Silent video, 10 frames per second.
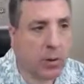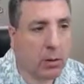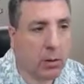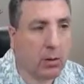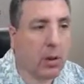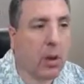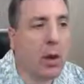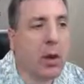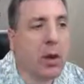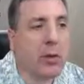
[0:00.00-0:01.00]
Okay?
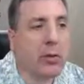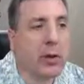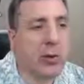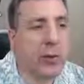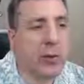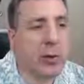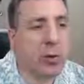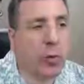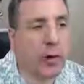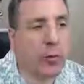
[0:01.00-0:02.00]
The difference
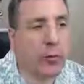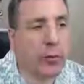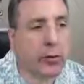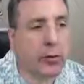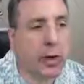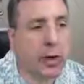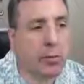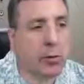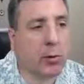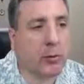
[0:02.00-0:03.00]
between your
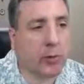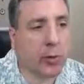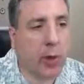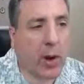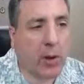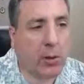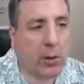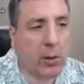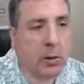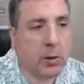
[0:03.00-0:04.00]
vertebral
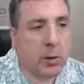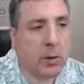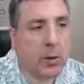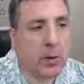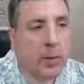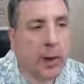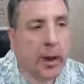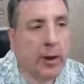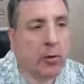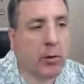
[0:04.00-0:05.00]
foramen
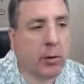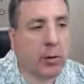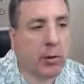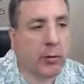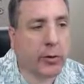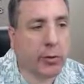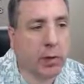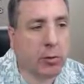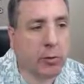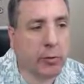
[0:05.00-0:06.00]
and your
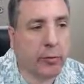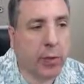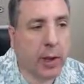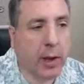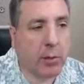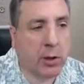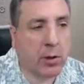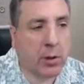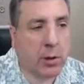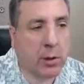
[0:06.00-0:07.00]
intervertebral foramen,
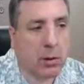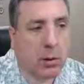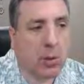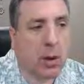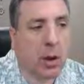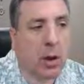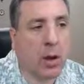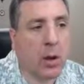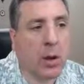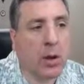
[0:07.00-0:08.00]
okay,
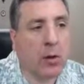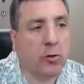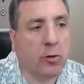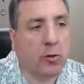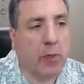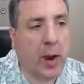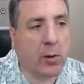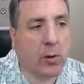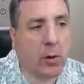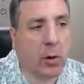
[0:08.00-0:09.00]
is your spinal
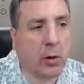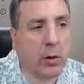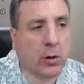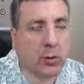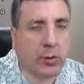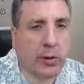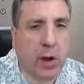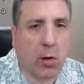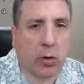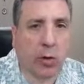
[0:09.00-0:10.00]
cord goes
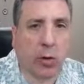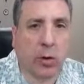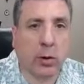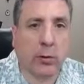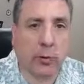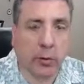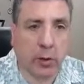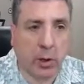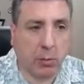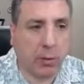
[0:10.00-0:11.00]
down your
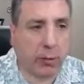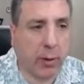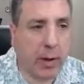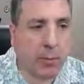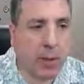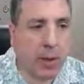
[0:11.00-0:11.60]
vertebral foramen,